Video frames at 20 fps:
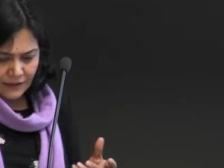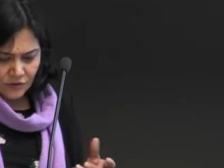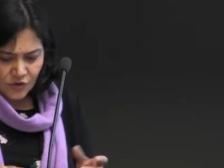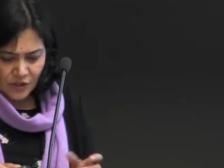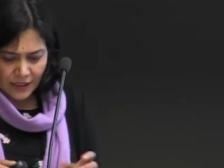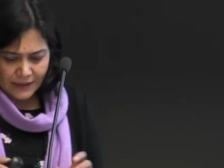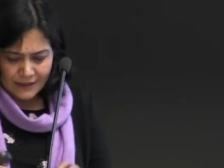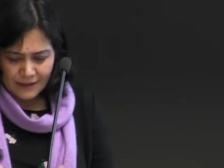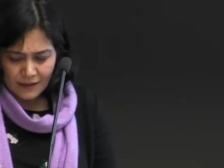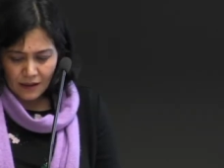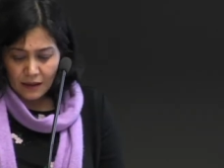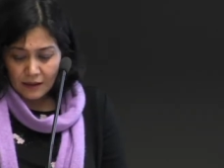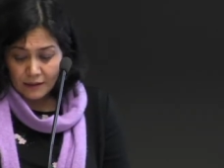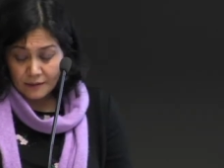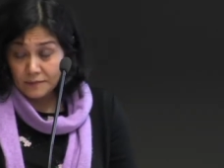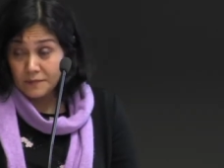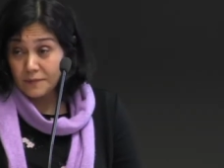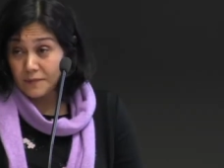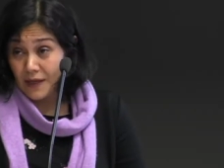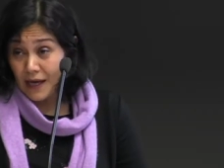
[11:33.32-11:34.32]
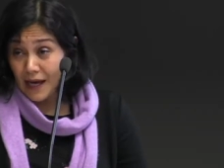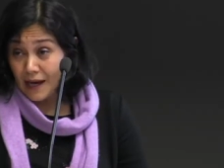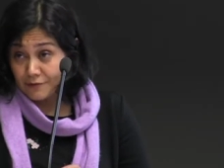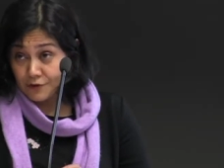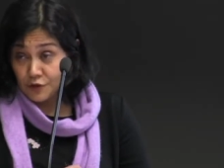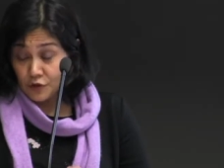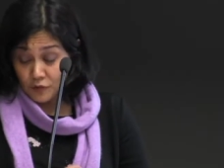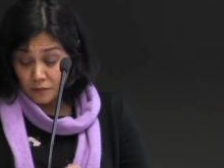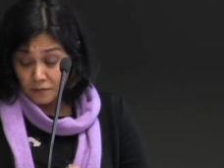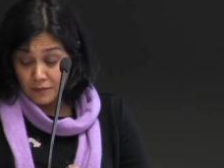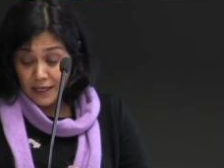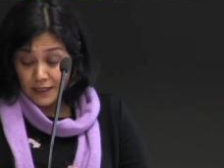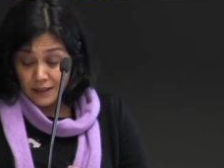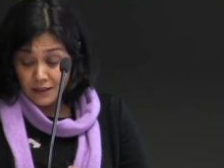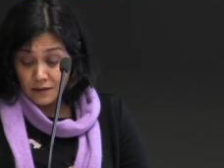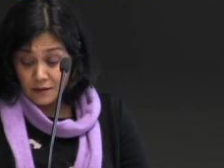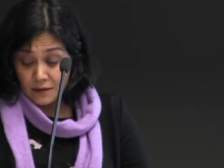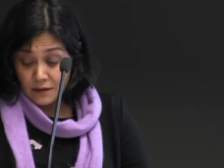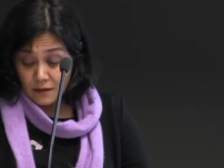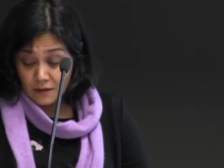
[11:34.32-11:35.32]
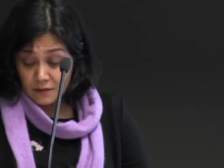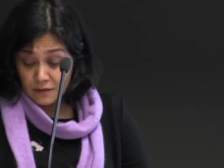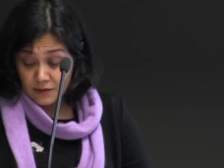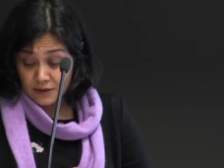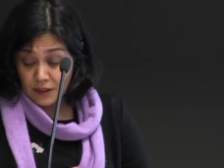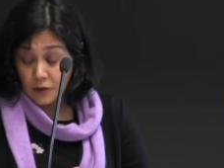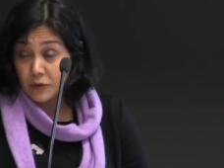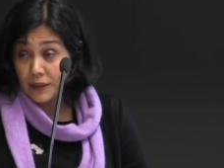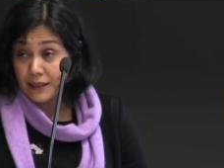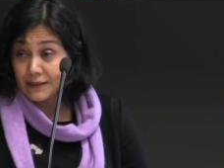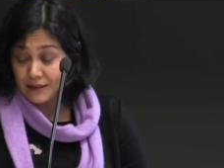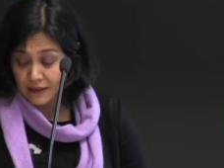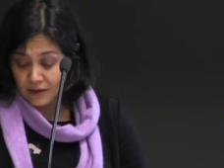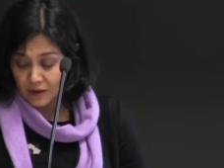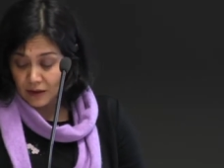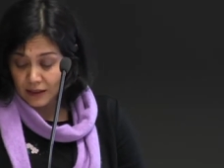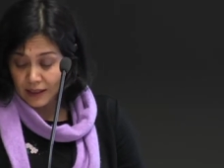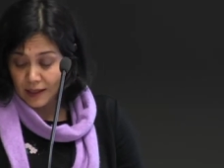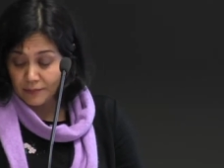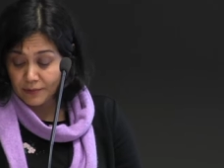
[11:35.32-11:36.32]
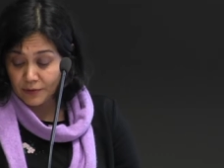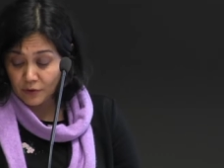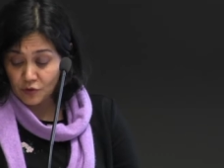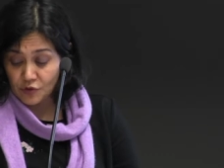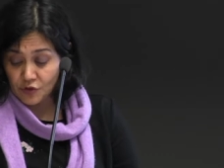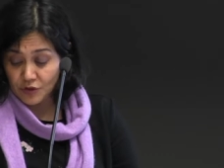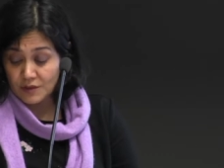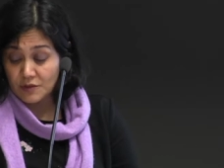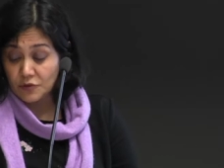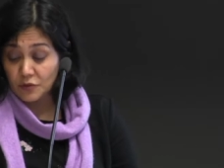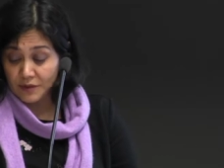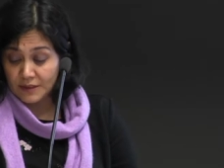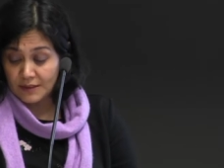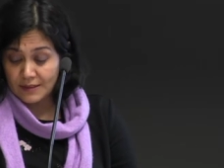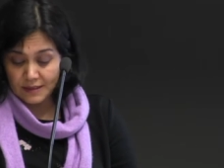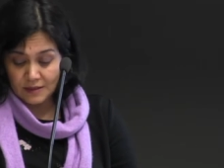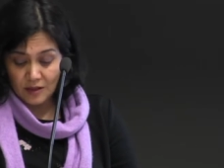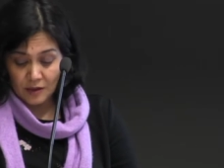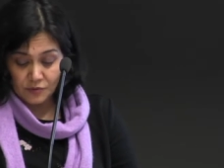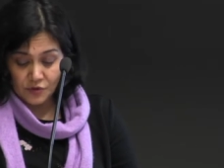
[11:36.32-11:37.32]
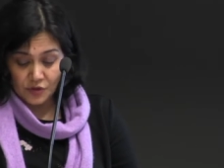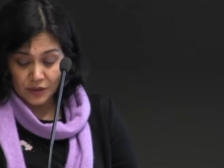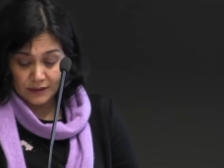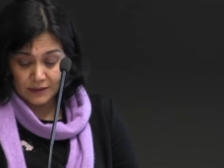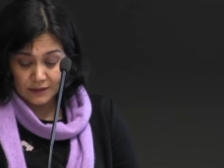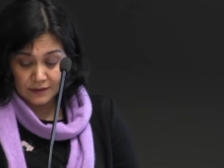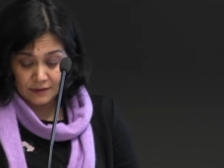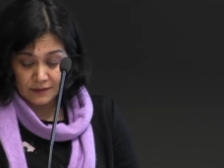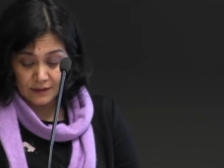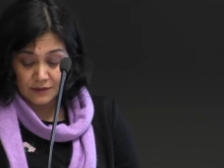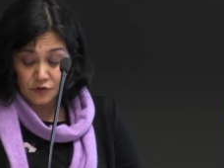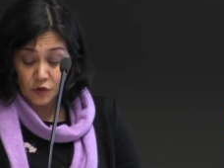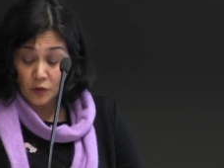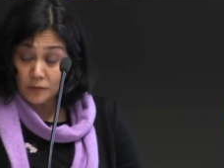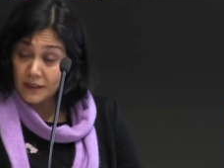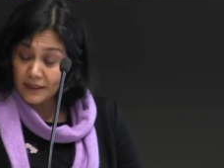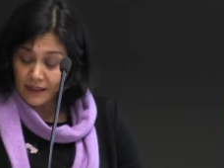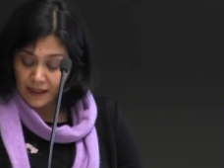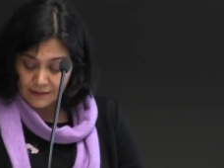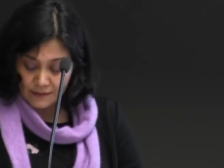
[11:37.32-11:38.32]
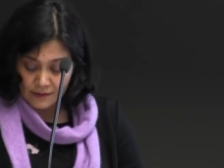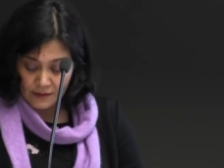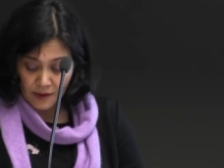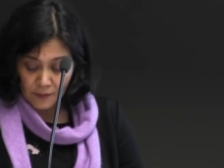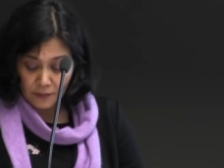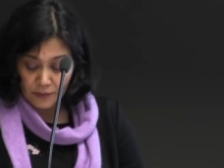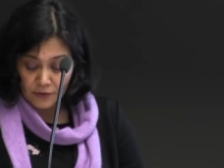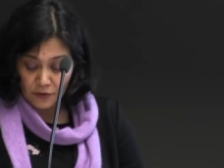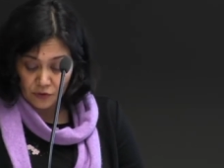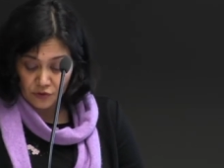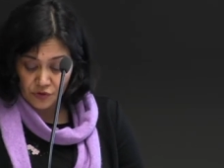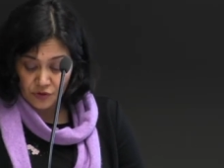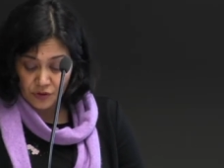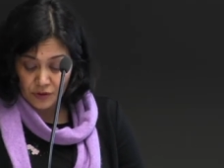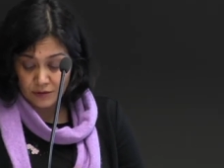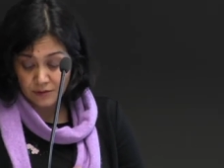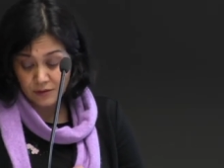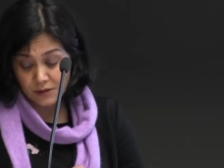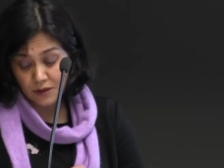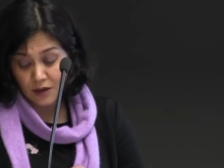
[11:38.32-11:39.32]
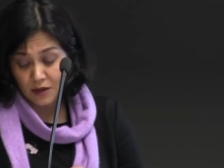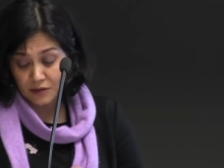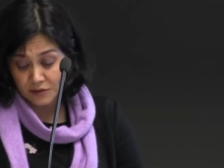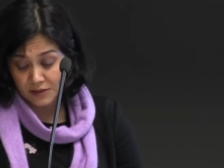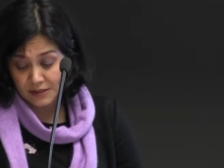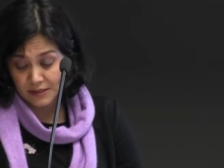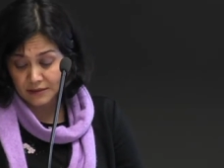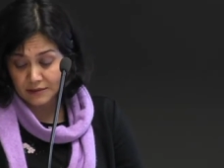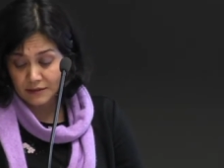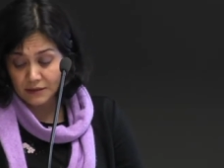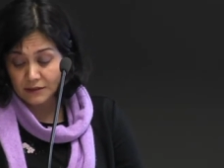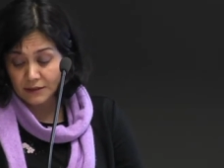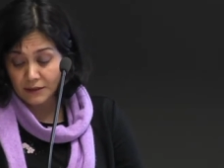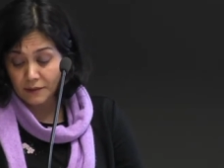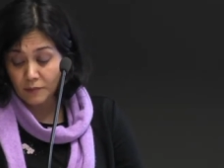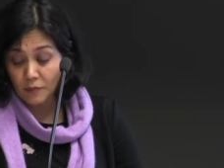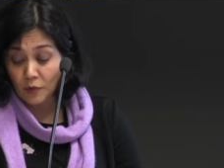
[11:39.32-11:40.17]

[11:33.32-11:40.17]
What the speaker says: In general, we have two main theoretical approaches to this subject. The dominant approach is considered